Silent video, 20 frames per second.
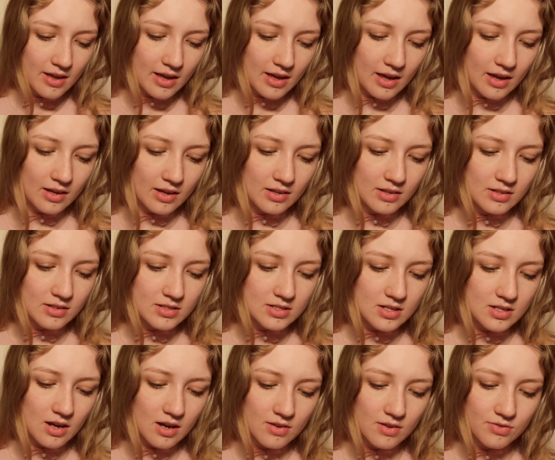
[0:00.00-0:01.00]
And
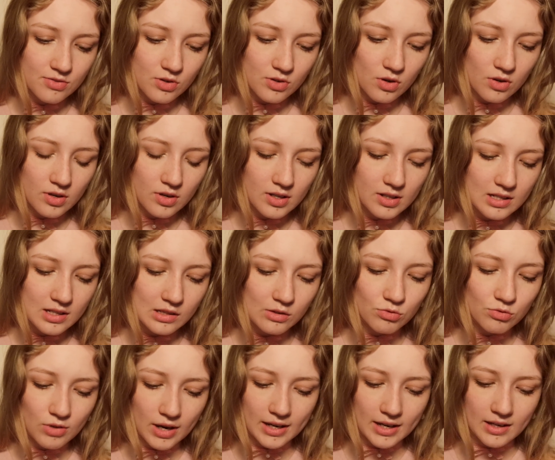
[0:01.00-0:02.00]
I've got a little
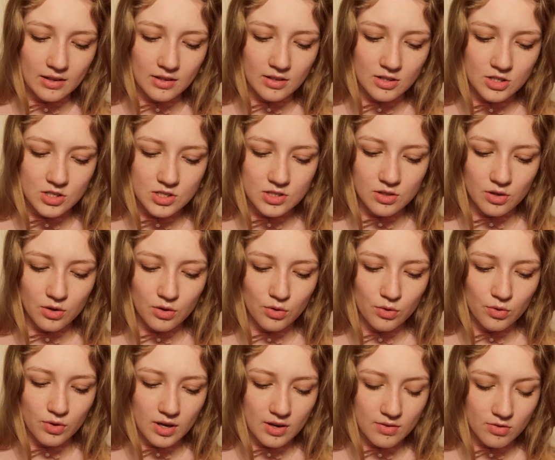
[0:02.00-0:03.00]
range. So
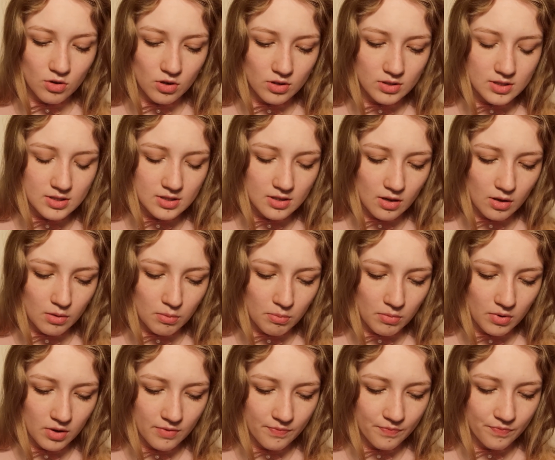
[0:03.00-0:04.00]
I've got some
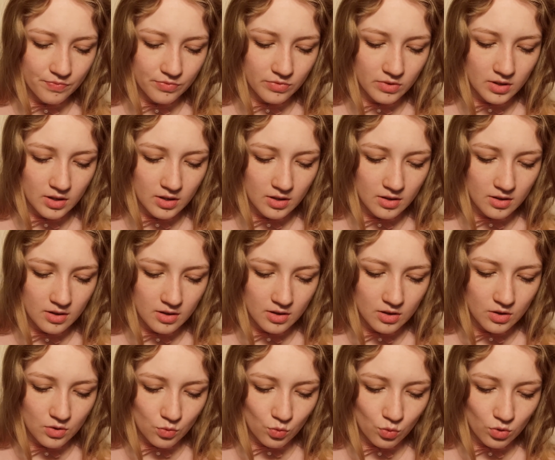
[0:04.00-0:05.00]

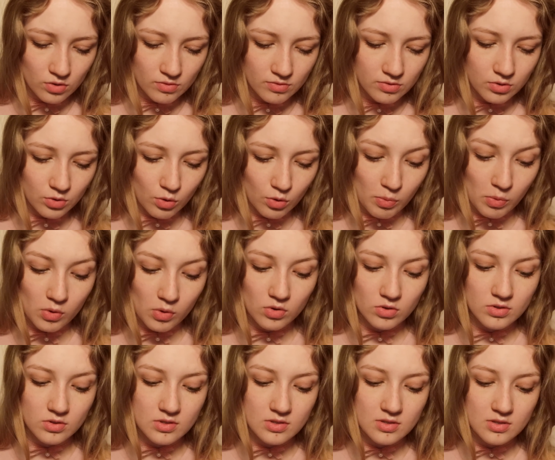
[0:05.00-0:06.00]
wooden
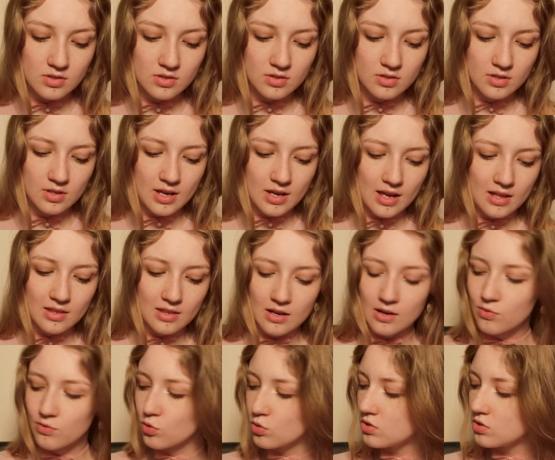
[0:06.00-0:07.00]
floorboards, and then
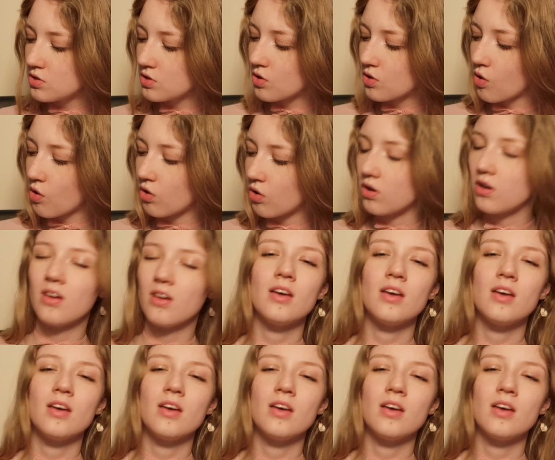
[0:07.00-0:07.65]
I've also got